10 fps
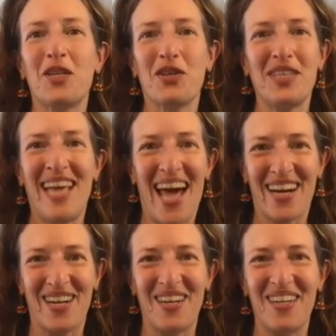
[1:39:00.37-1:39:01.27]
your
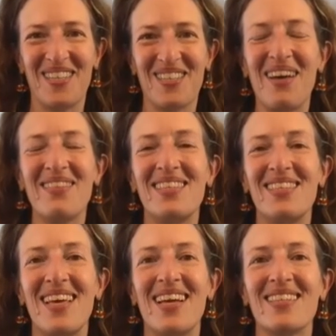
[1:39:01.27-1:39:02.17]
attacker and do all these
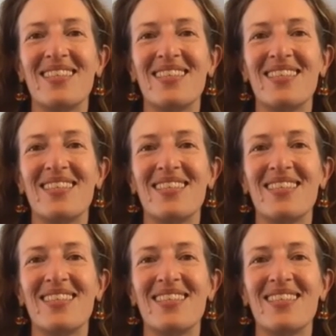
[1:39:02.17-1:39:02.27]
things,